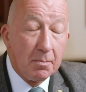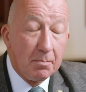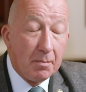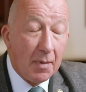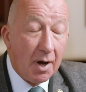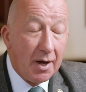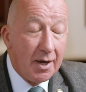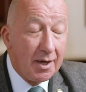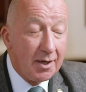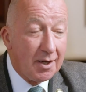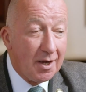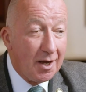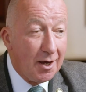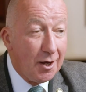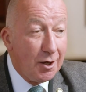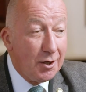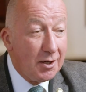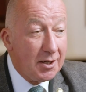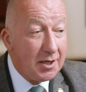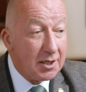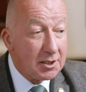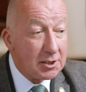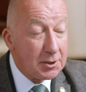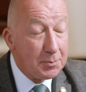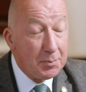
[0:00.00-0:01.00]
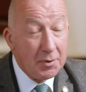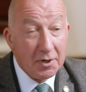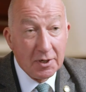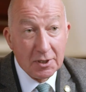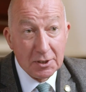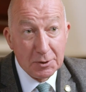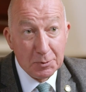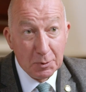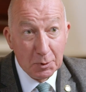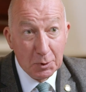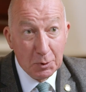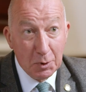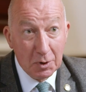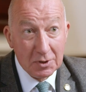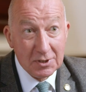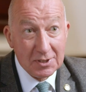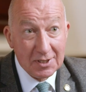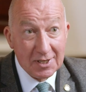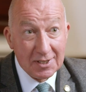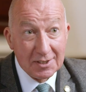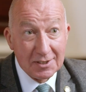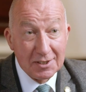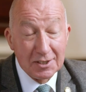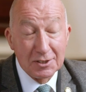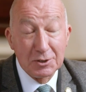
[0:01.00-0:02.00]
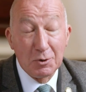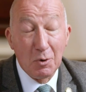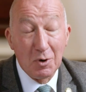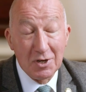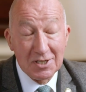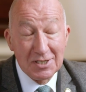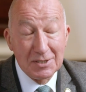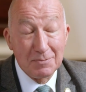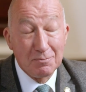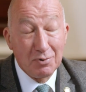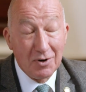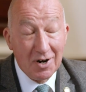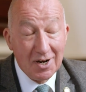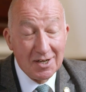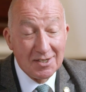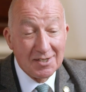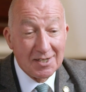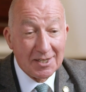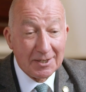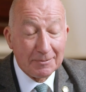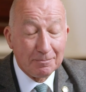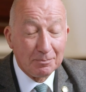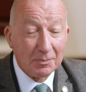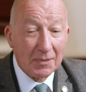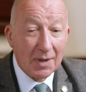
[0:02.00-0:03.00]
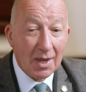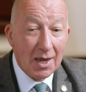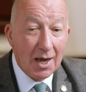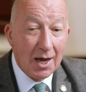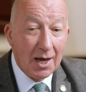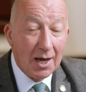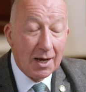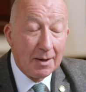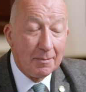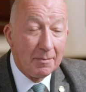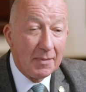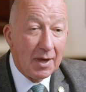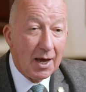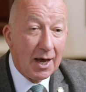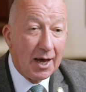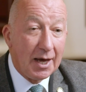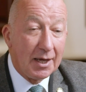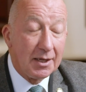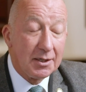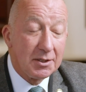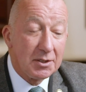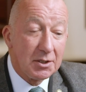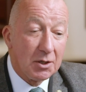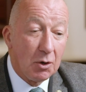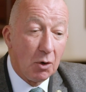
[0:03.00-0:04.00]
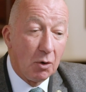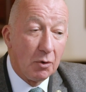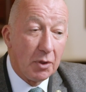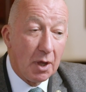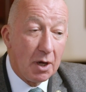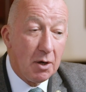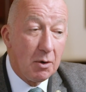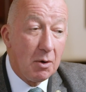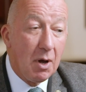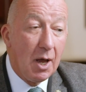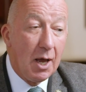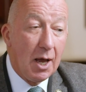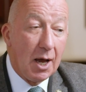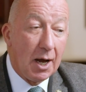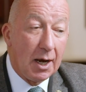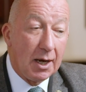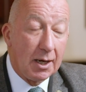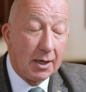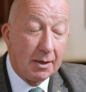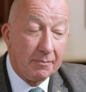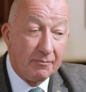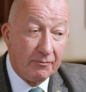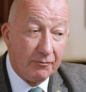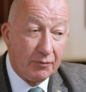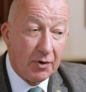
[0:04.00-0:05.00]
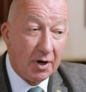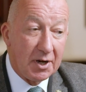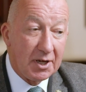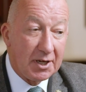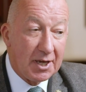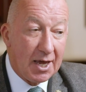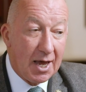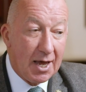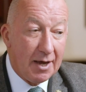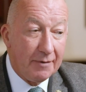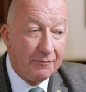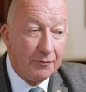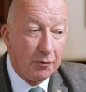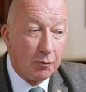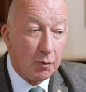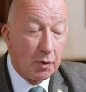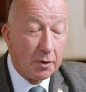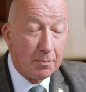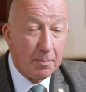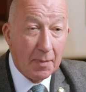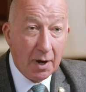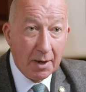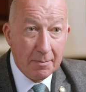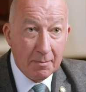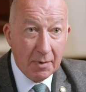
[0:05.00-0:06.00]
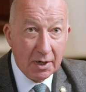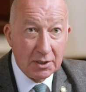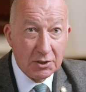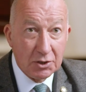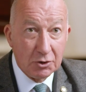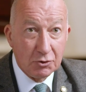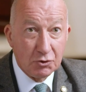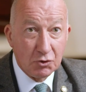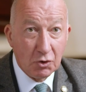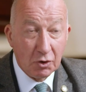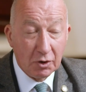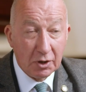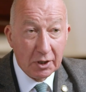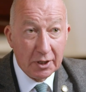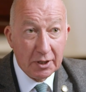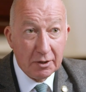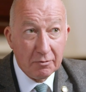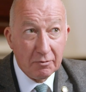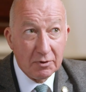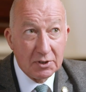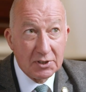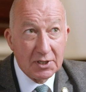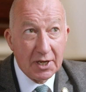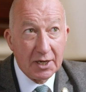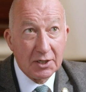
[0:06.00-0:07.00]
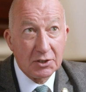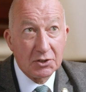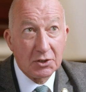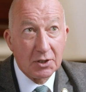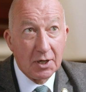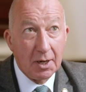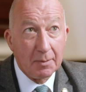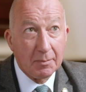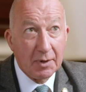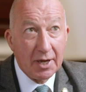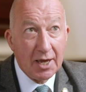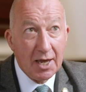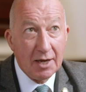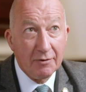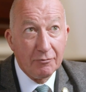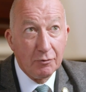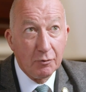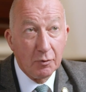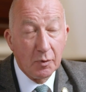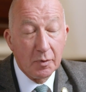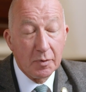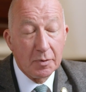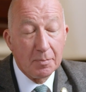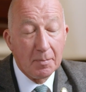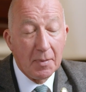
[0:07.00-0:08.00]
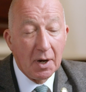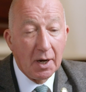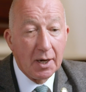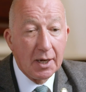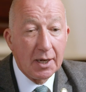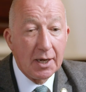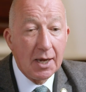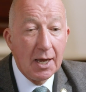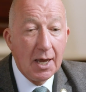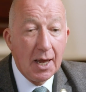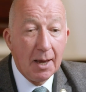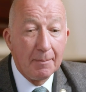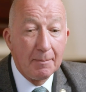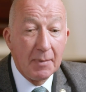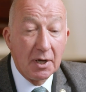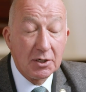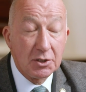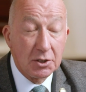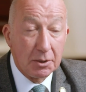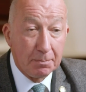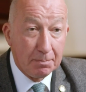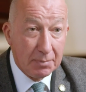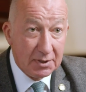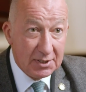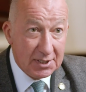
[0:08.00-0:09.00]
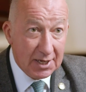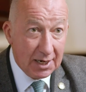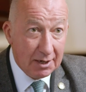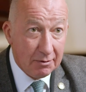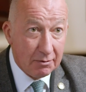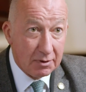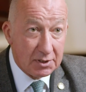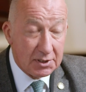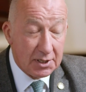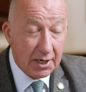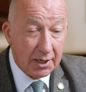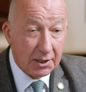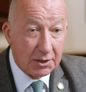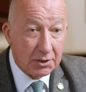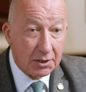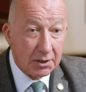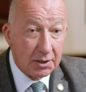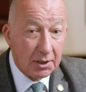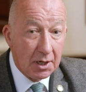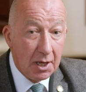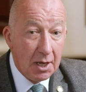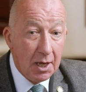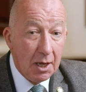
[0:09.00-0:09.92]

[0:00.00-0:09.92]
My early experience with Quadsense is quite surprising. And although I'm very careful with my measured trochlear resection, I'm careful with my measured patellar resection,